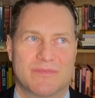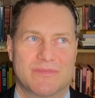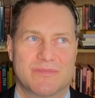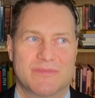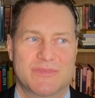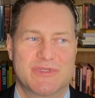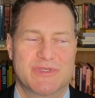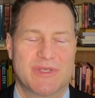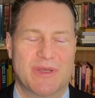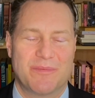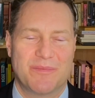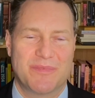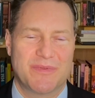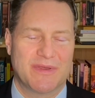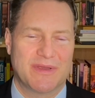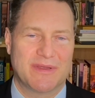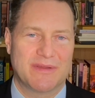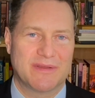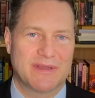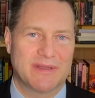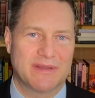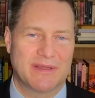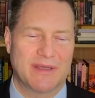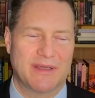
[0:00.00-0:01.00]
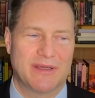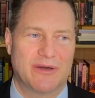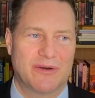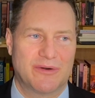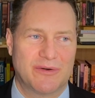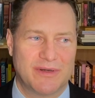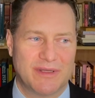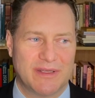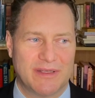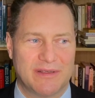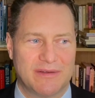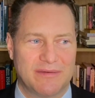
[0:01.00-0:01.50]
something that they
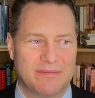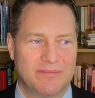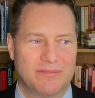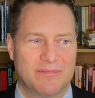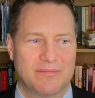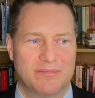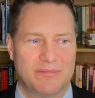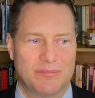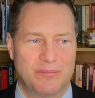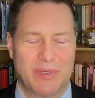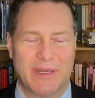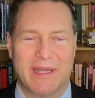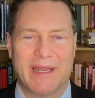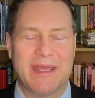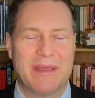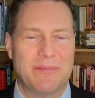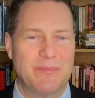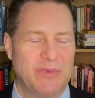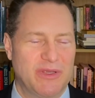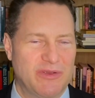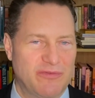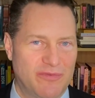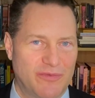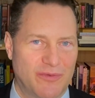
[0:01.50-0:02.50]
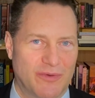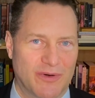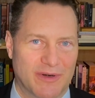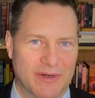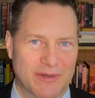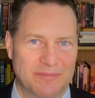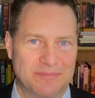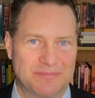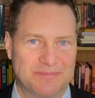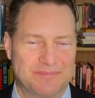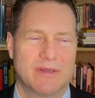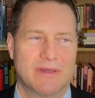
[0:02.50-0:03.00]
already blame me for.